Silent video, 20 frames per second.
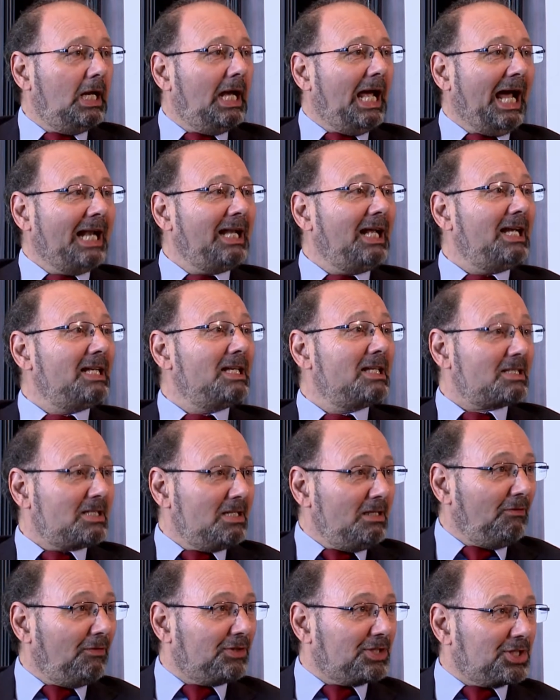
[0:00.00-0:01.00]
And that in
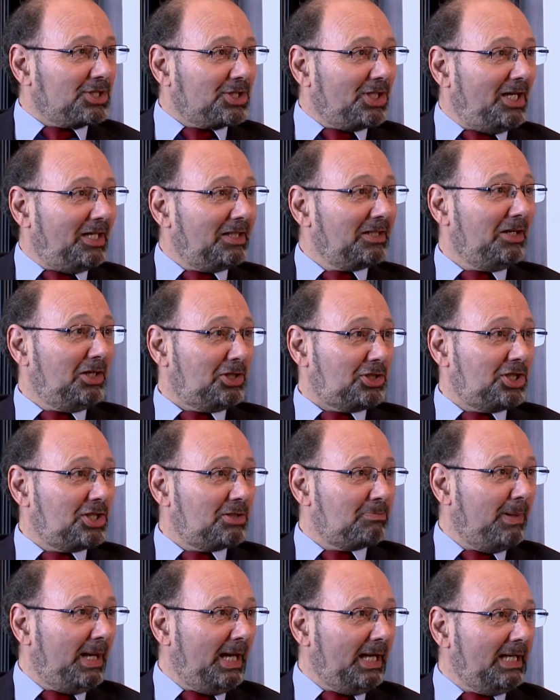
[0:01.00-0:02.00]
itself is a sign Russia's
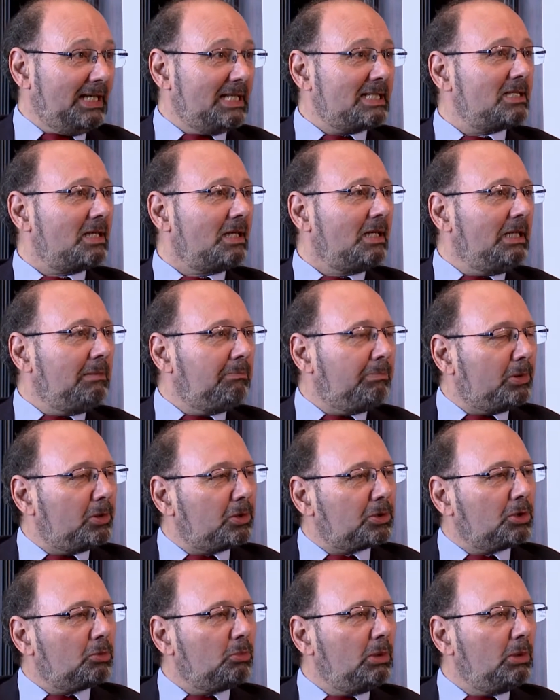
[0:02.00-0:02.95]
back. It's suddenly important.